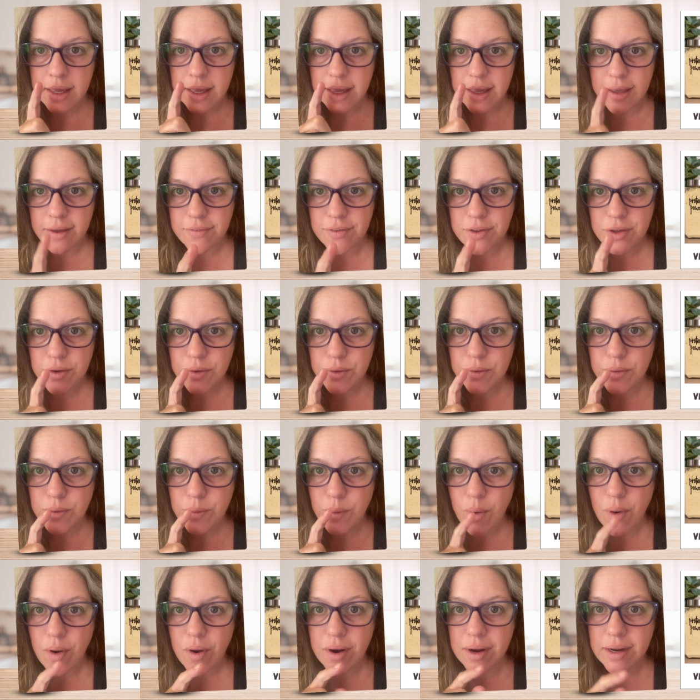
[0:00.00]
If you
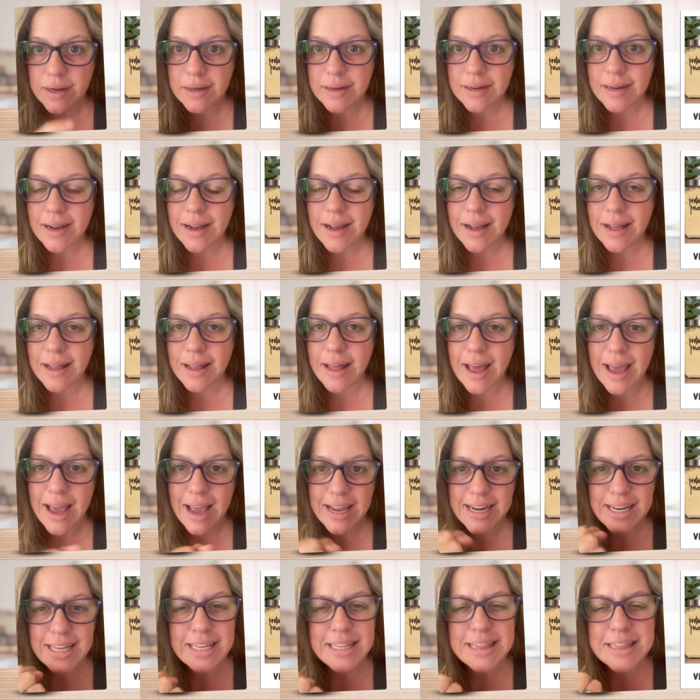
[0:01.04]
are, I
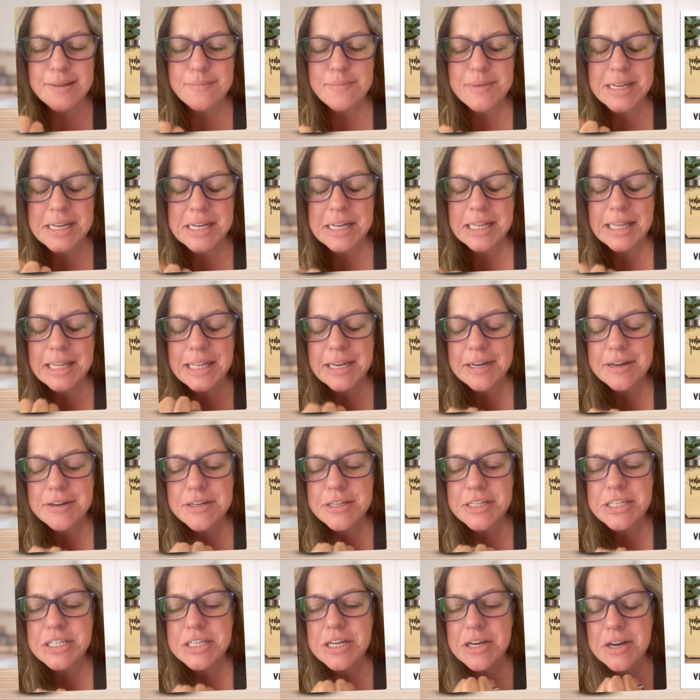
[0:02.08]
need them in clear
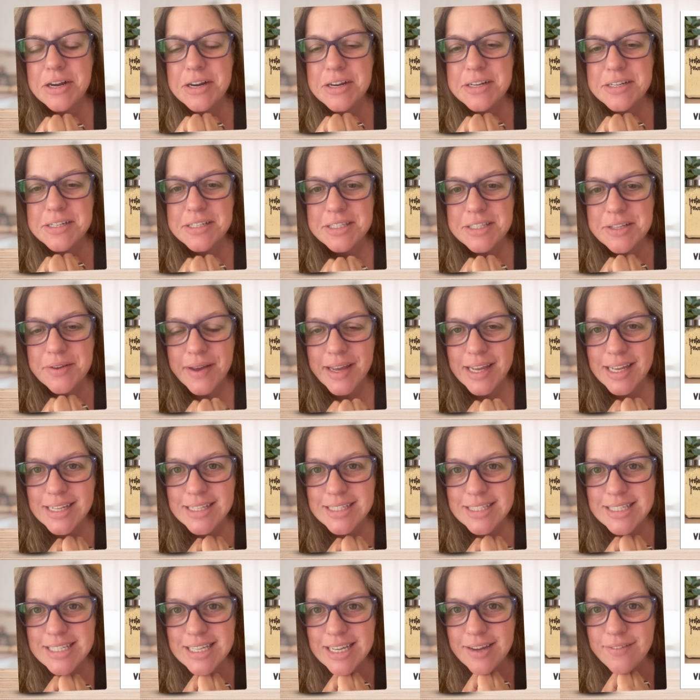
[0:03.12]
jars so I can
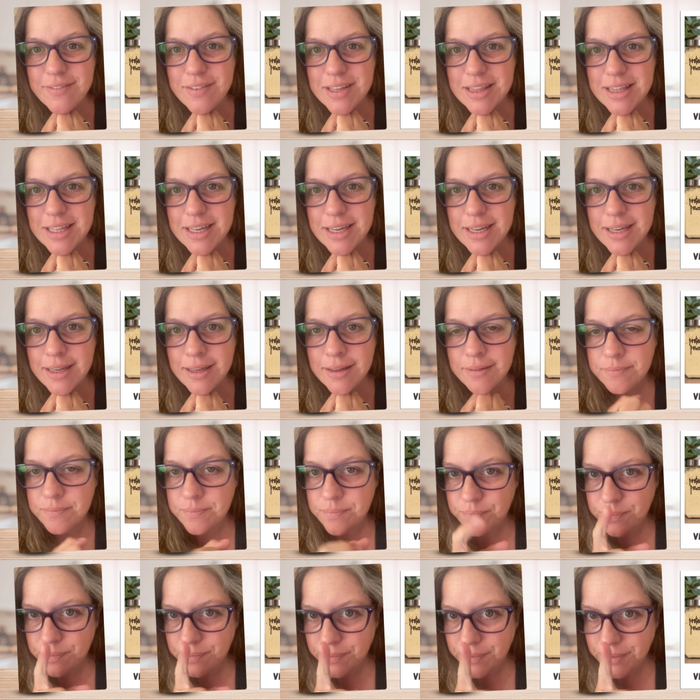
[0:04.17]
see everything,
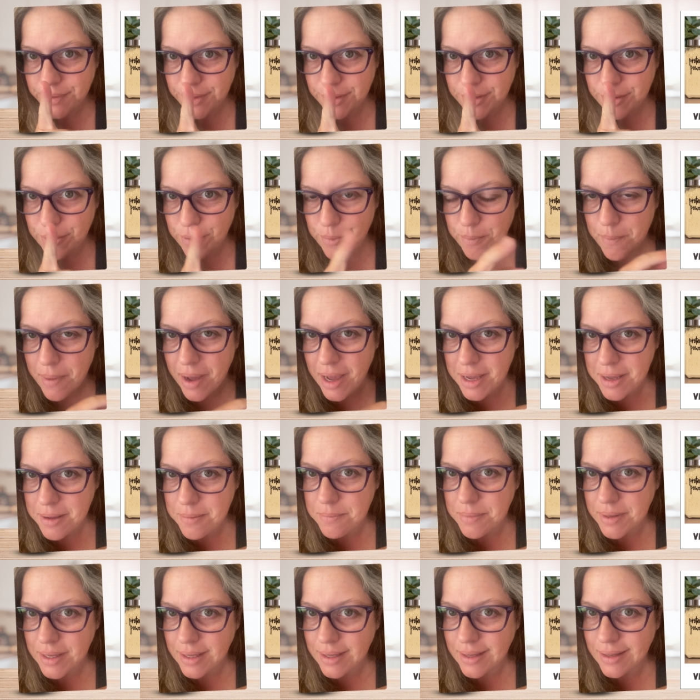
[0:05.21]
you might
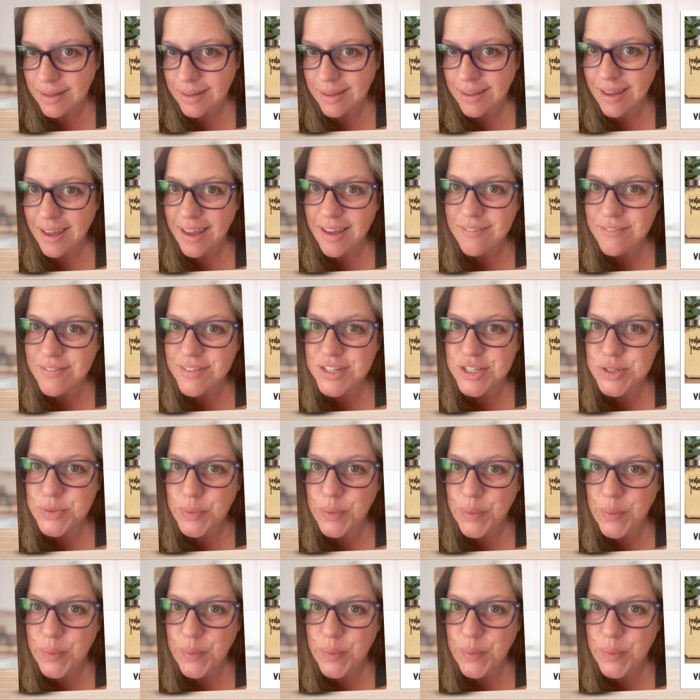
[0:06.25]
be a visual